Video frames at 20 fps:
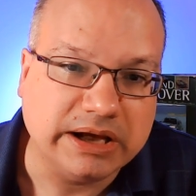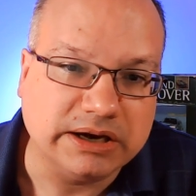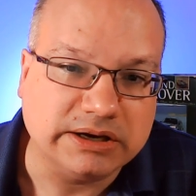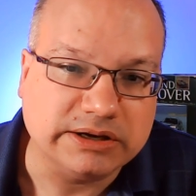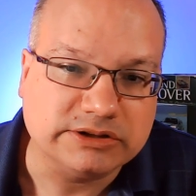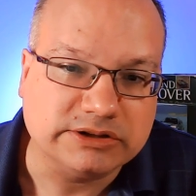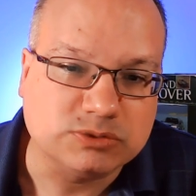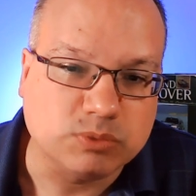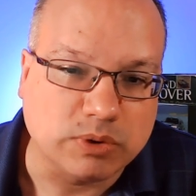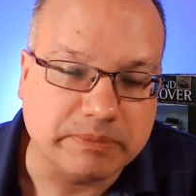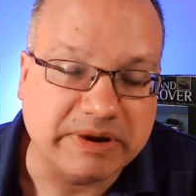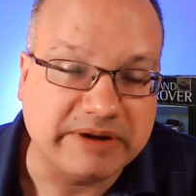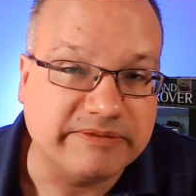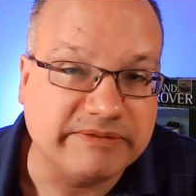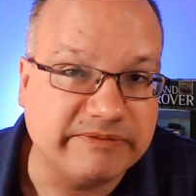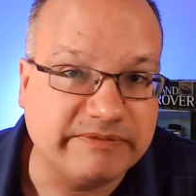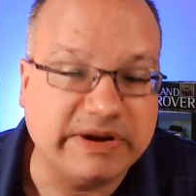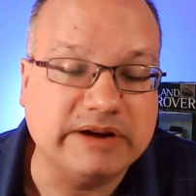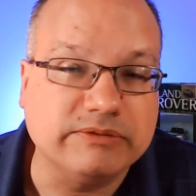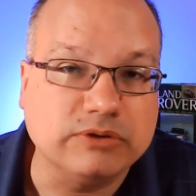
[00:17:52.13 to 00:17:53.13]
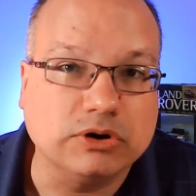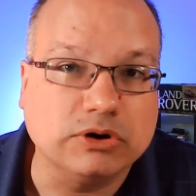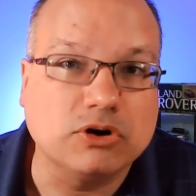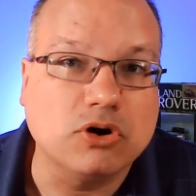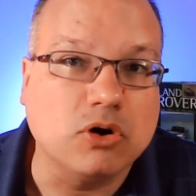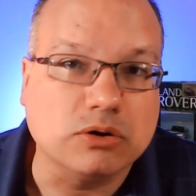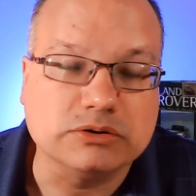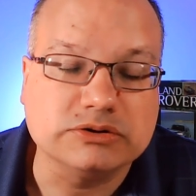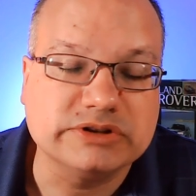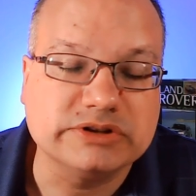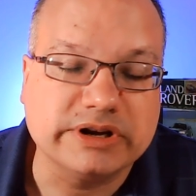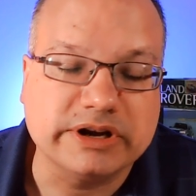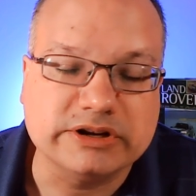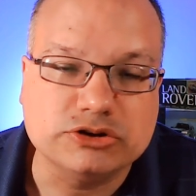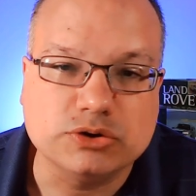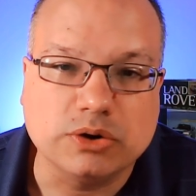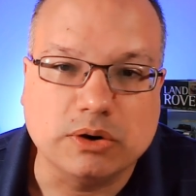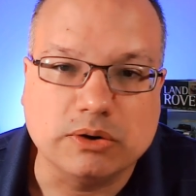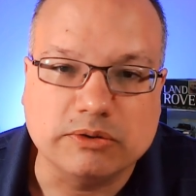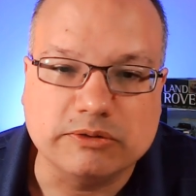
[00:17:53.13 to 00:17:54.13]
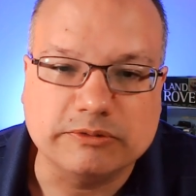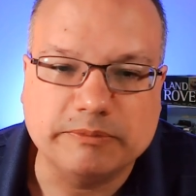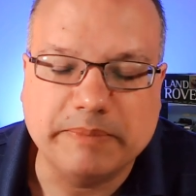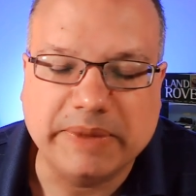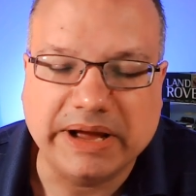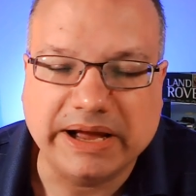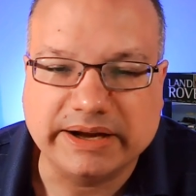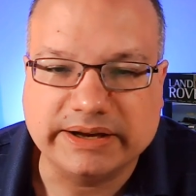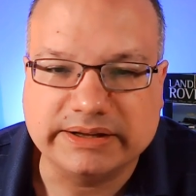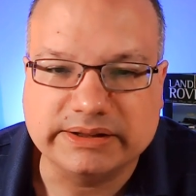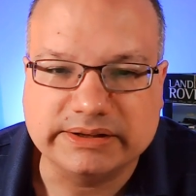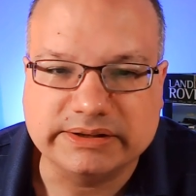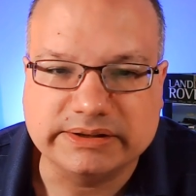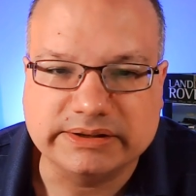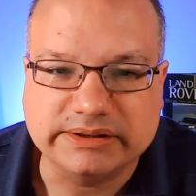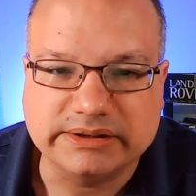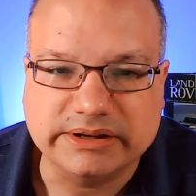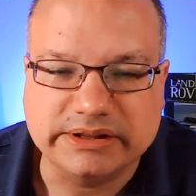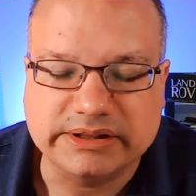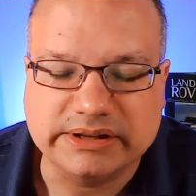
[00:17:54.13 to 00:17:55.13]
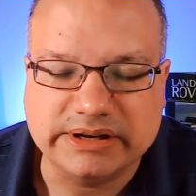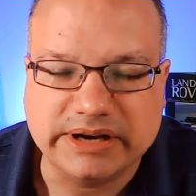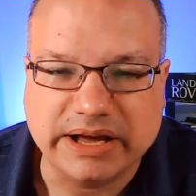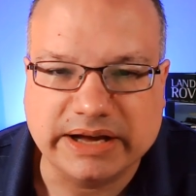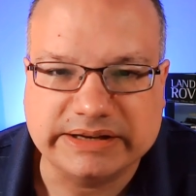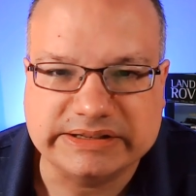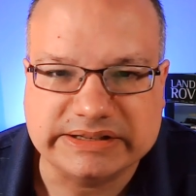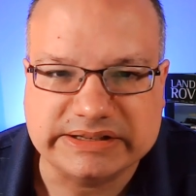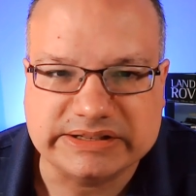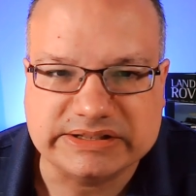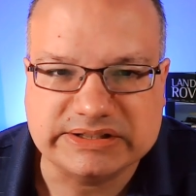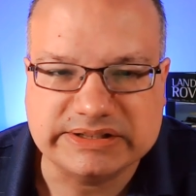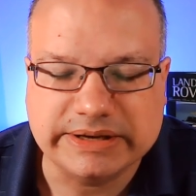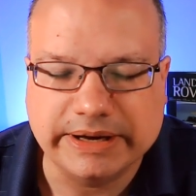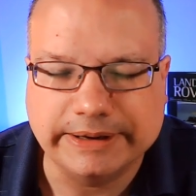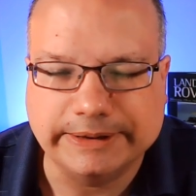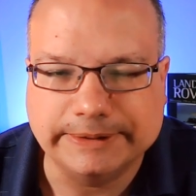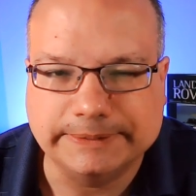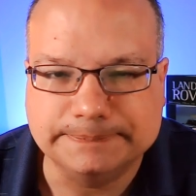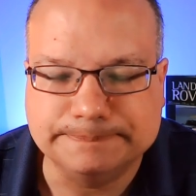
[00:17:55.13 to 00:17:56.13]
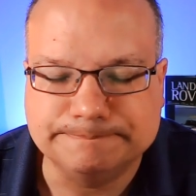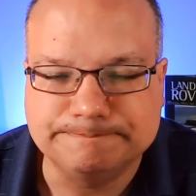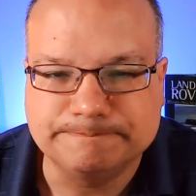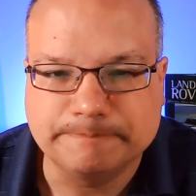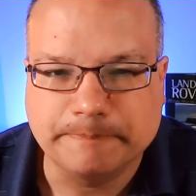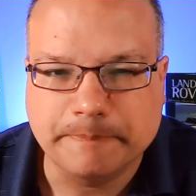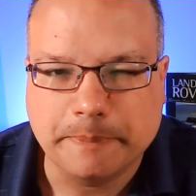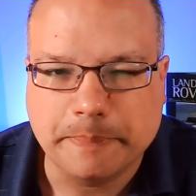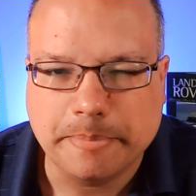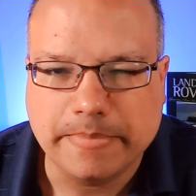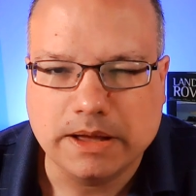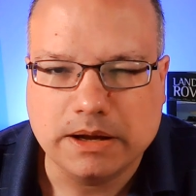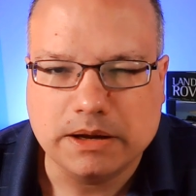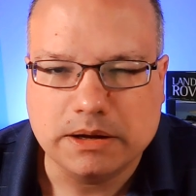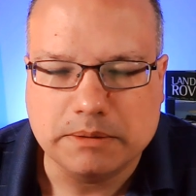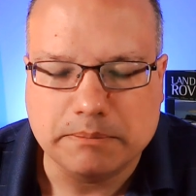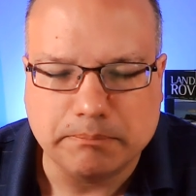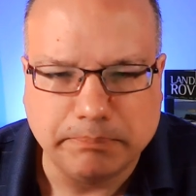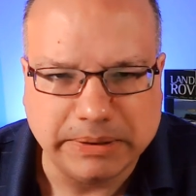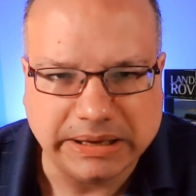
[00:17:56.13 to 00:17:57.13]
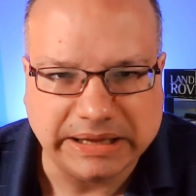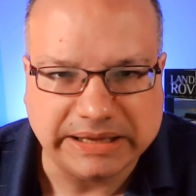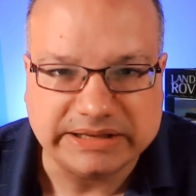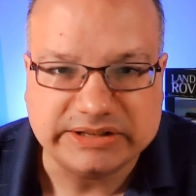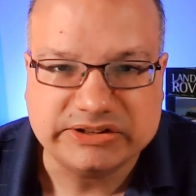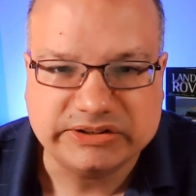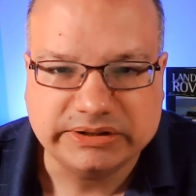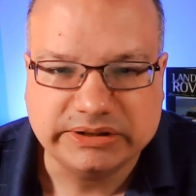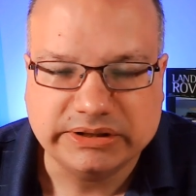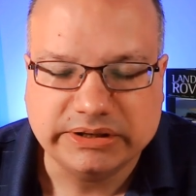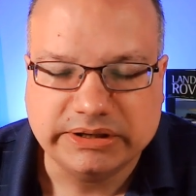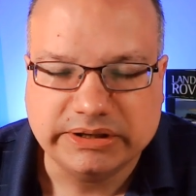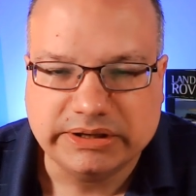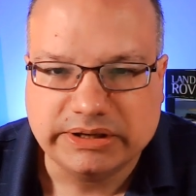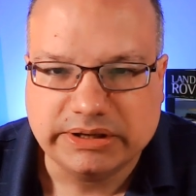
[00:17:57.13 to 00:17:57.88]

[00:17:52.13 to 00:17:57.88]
Uh, it's one of my favorite cars that I drove back in the in the '90s. Um, but